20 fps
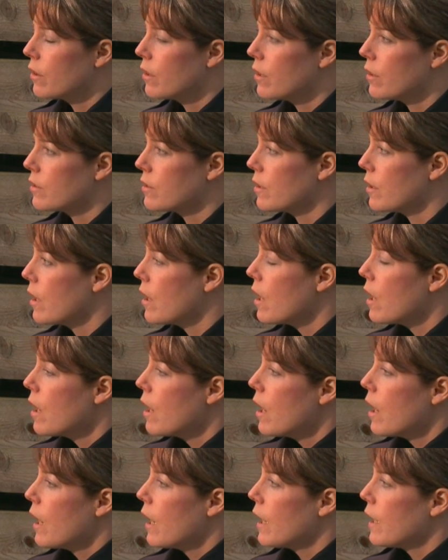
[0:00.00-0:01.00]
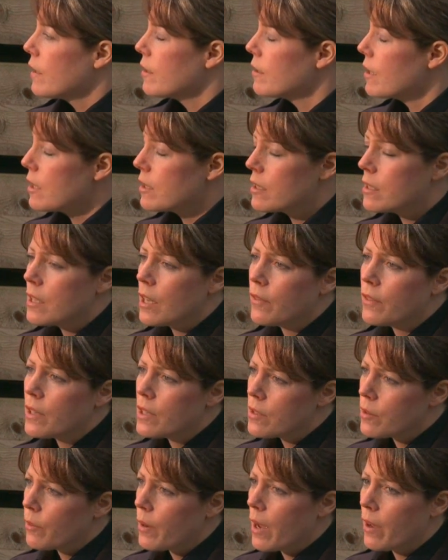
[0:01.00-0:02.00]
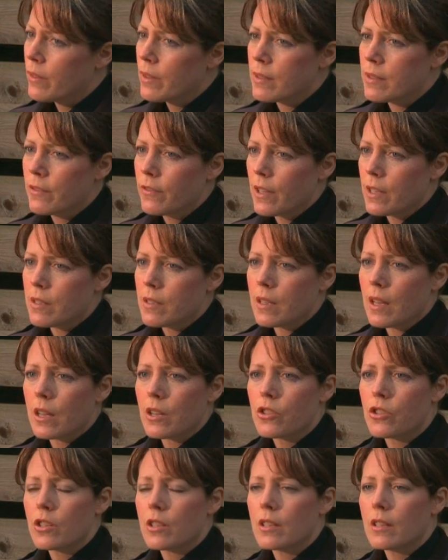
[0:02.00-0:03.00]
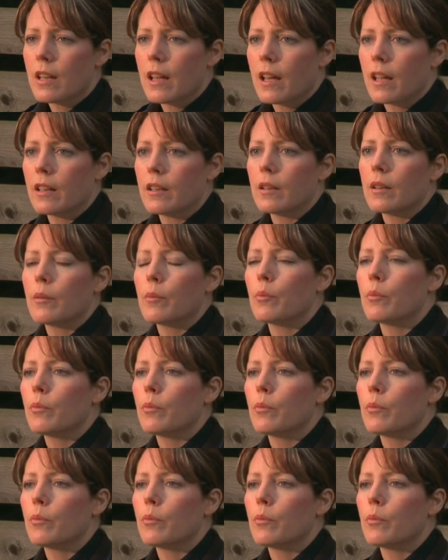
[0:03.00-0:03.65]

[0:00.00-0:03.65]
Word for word: There's a, a sensitivities around this investigation, and